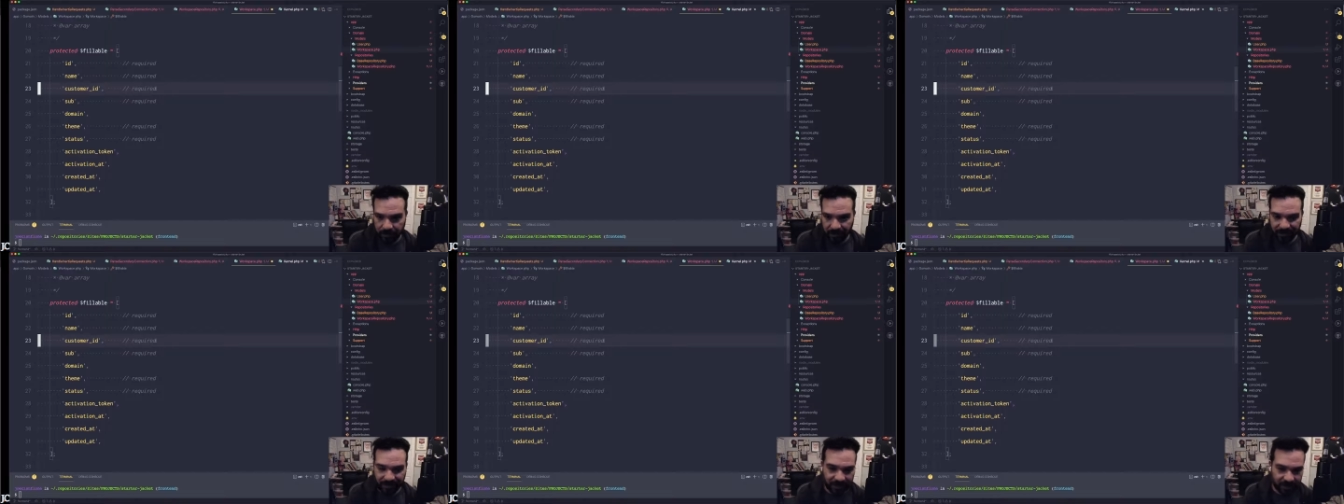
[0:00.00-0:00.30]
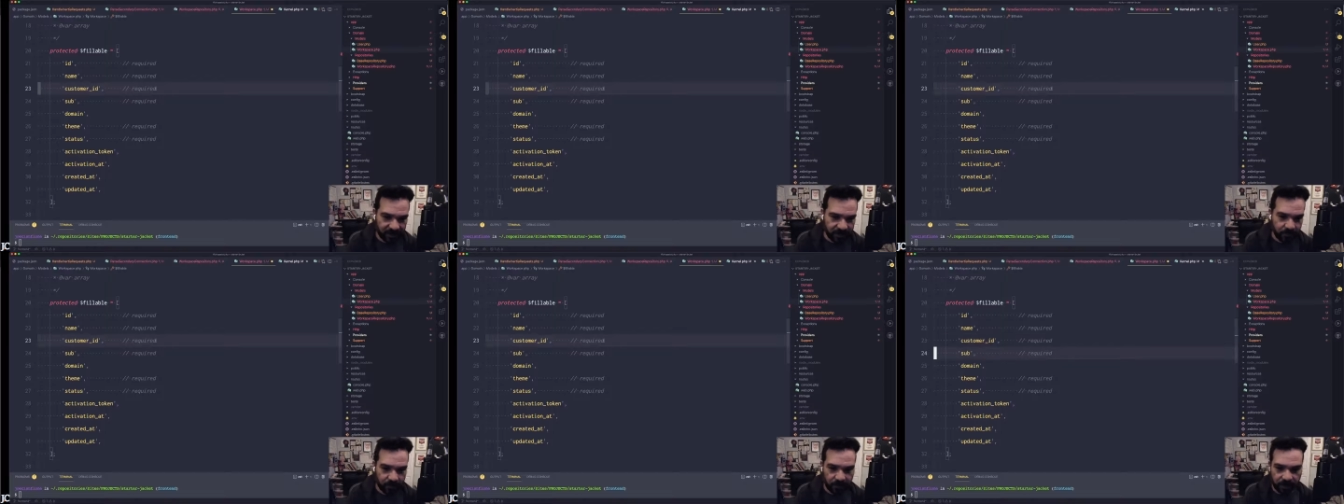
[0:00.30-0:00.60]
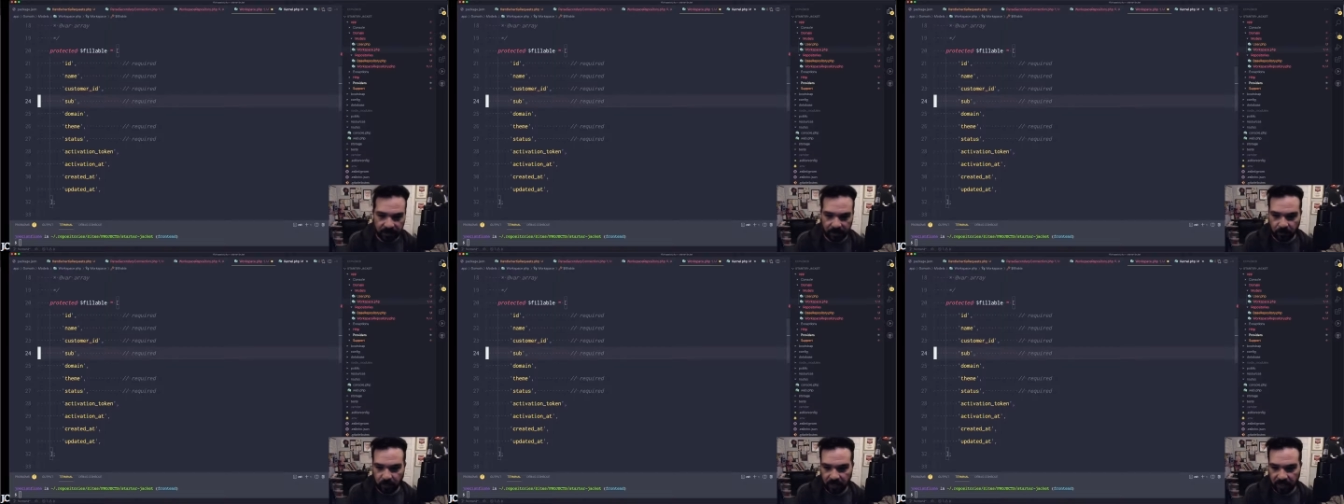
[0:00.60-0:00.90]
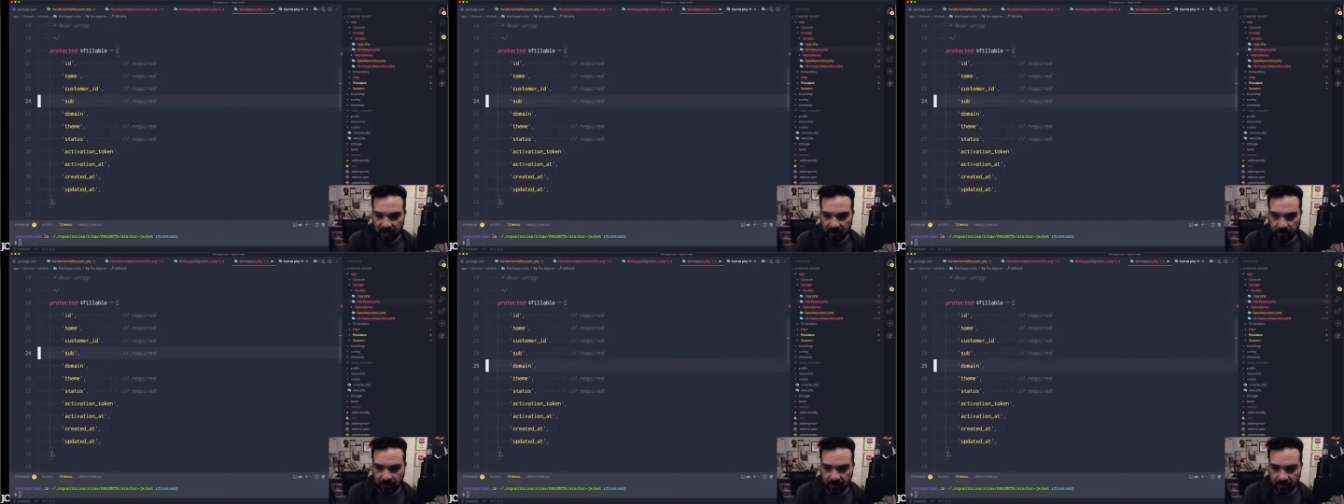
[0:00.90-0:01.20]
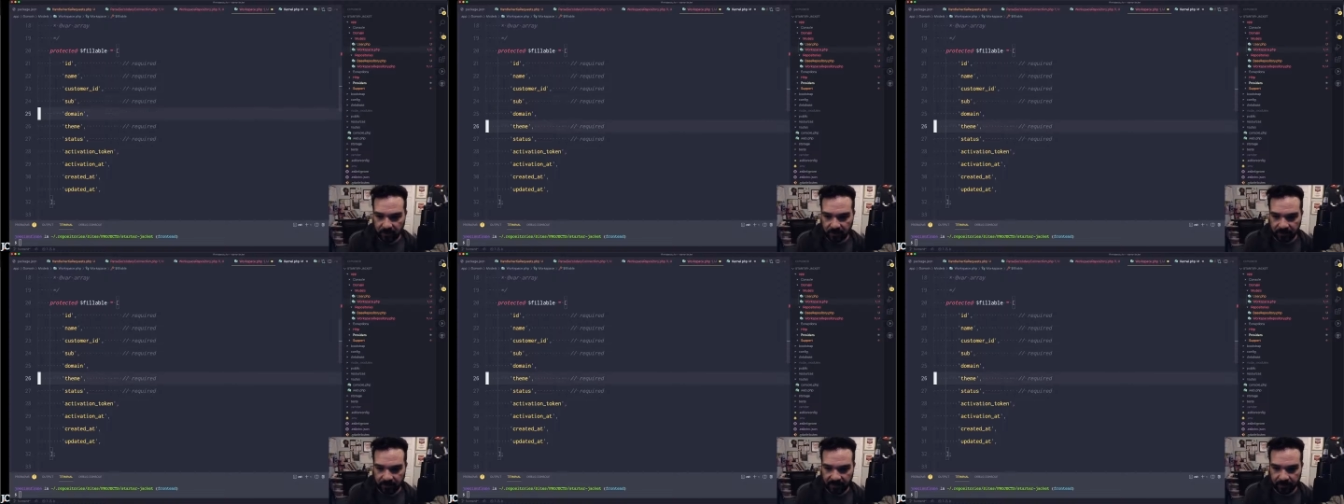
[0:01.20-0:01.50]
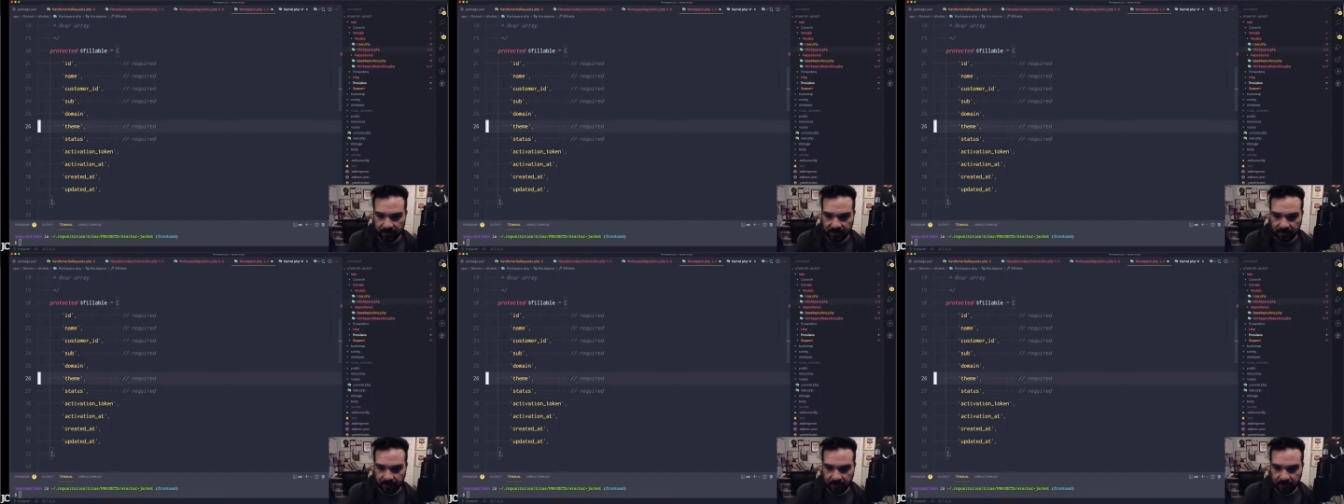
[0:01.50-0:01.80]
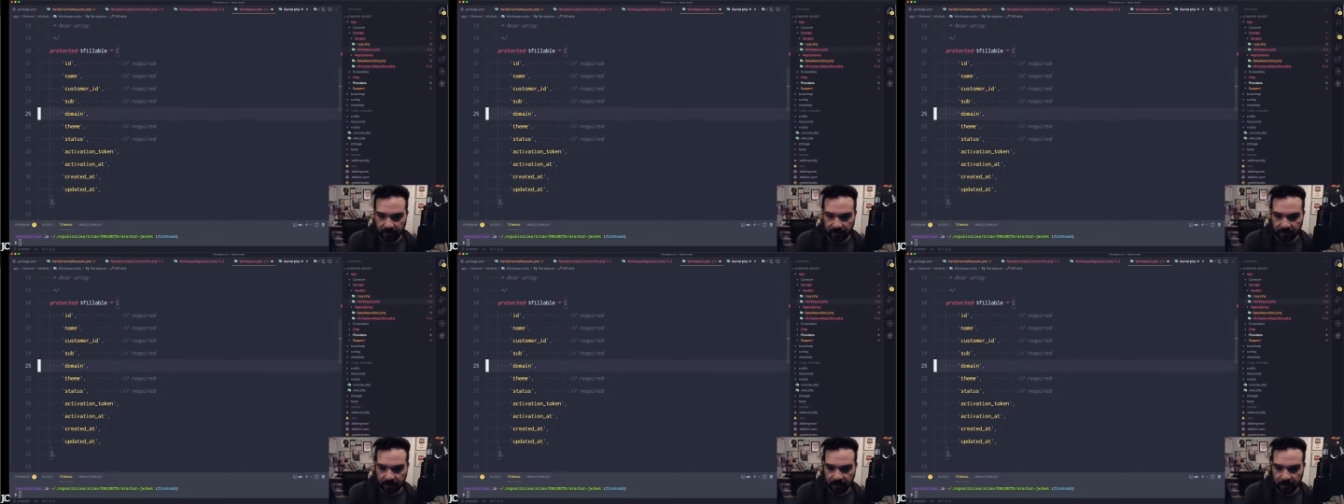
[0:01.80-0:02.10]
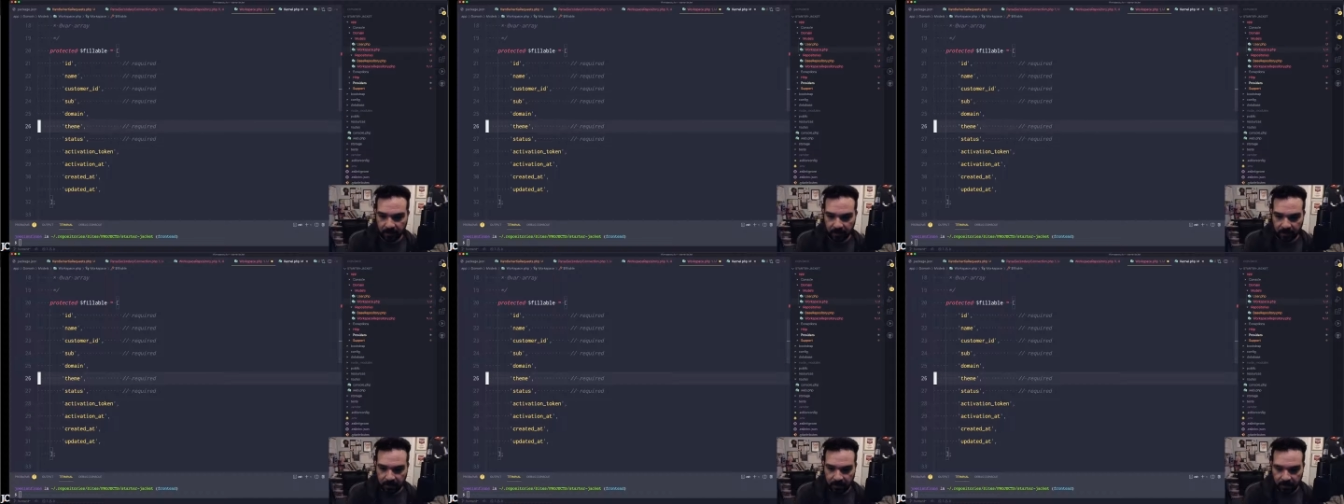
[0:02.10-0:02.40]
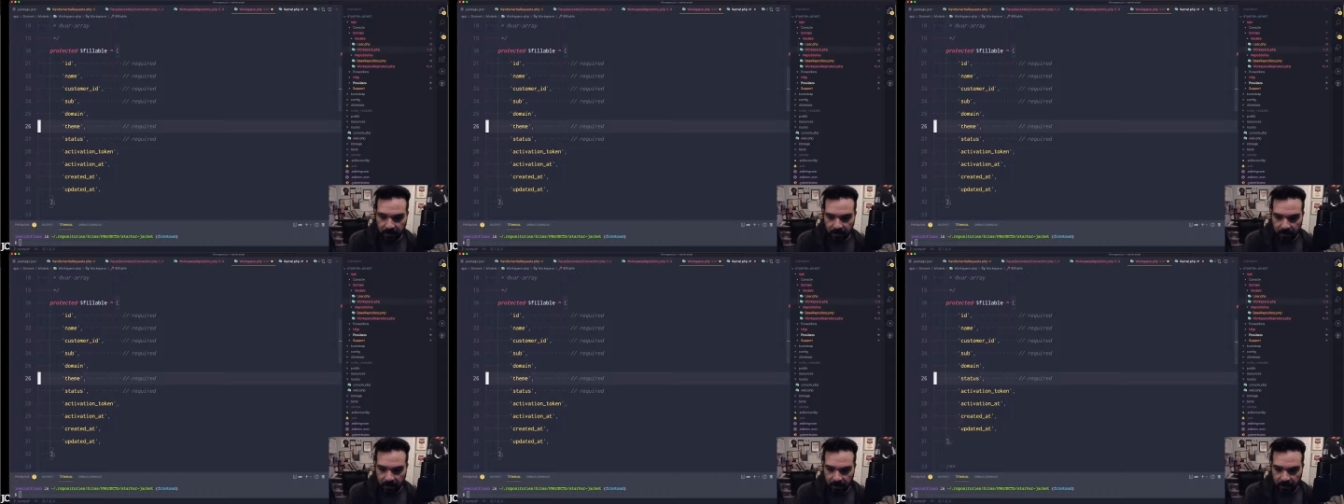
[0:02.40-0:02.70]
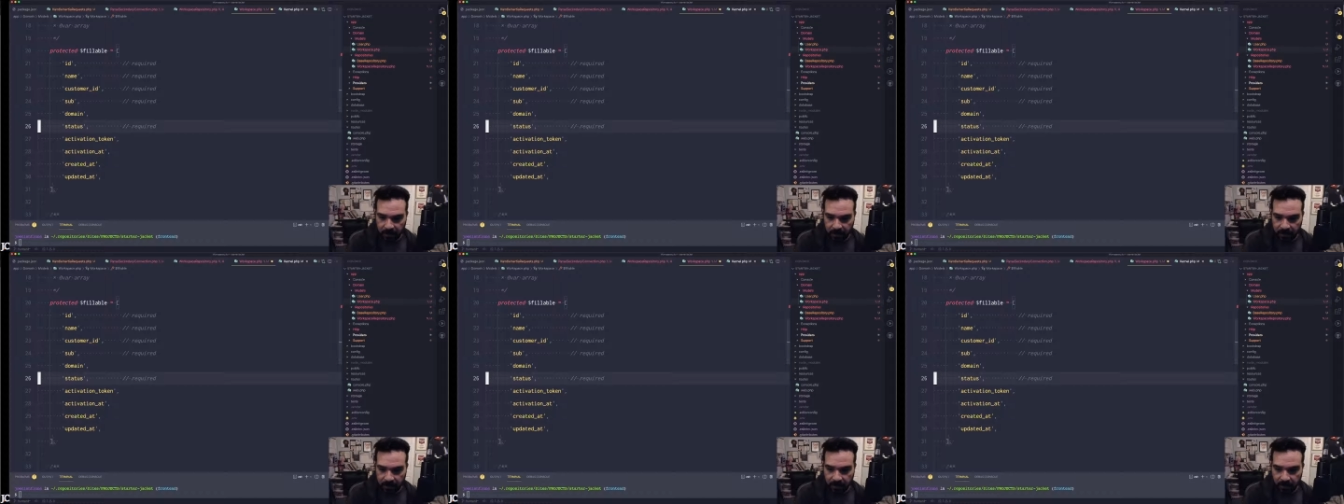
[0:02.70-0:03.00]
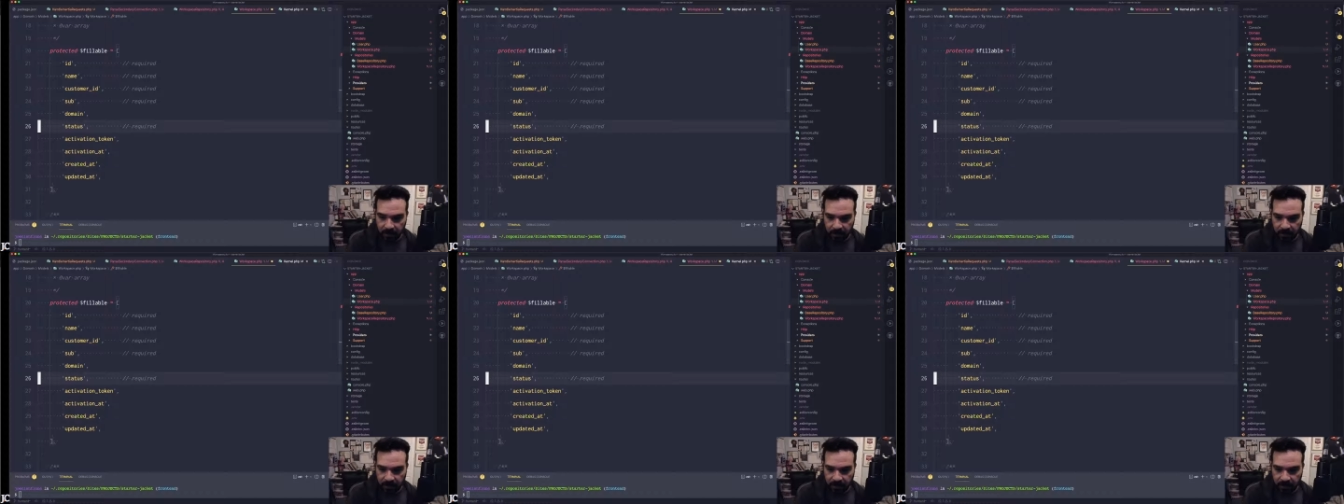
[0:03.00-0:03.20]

The customer ID we'll keep in there. Subdomain, don't need